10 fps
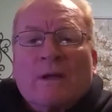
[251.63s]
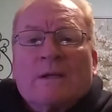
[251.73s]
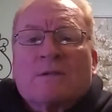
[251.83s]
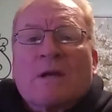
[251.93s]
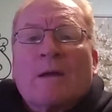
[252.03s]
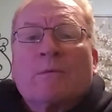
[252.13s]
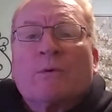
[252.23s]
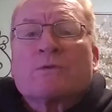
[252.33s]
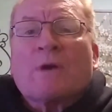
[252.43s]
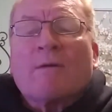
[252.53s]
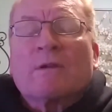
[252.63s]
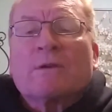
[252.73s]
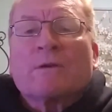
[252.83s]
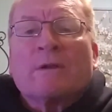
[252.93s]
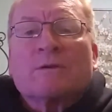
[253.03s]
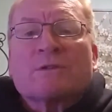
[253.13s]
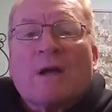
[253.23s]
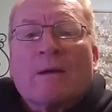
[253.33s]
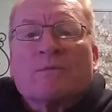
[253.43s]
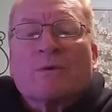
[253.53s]
Anytime you were traveling during those
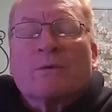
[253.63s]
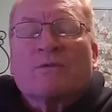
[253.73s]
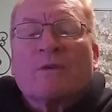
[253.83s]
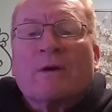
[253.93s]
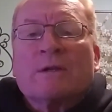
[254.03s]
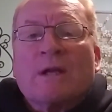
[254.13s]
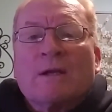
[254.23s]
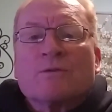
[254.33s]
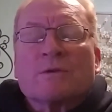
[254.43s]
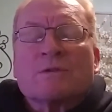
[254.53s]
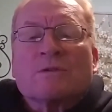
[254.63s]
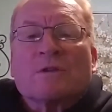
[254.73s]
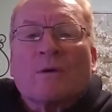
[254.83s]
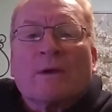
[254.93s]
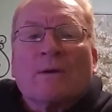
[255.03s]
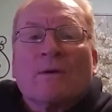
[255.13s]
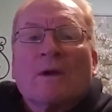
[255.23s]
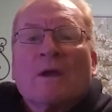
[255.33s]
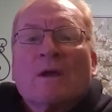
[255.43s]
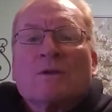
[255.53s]
times, it was very dangerous. And so here,
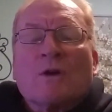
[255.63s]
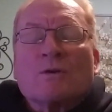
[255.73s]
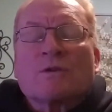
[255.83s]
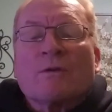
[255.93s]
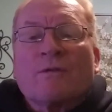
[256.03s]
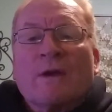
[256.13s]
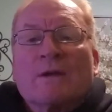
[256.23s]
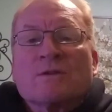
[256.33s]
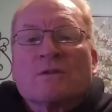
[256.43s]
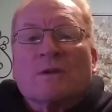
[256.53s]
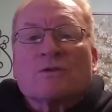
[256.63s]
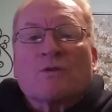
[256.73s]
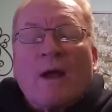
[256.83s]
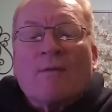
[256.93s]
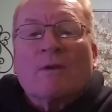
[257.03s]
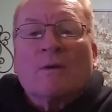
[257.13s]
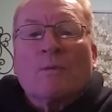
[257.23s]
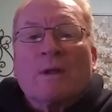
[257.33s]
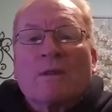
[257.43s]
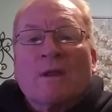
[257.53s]
Joseph is is traveling
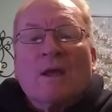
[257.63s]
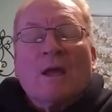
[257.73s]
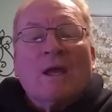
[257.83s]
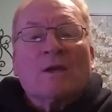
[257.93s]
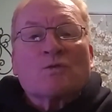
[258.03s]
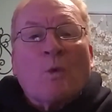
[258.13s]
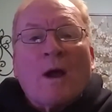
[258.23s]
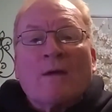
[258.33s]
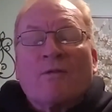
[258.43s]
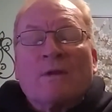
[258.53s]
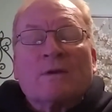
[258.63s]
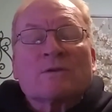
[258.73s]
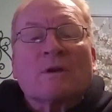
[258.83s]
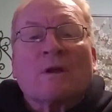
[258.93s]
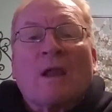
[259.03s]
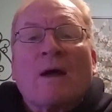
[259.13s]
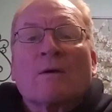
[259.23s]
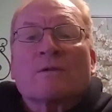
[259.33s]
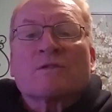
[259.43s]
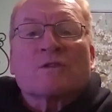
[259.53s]
with his wife, and there's a
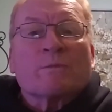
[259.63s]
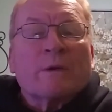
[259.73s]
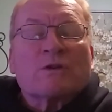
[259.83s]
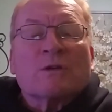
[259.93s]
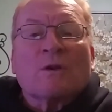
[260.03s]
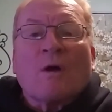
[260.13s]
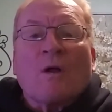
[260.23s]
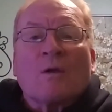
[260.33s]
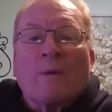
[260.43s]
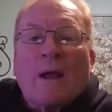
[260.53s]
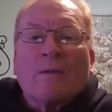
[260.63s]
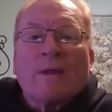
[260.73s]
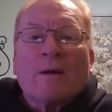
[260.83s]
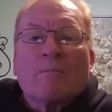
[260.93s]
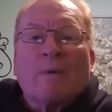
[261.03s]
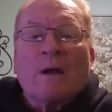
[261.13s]
cloud of suspicion all around them.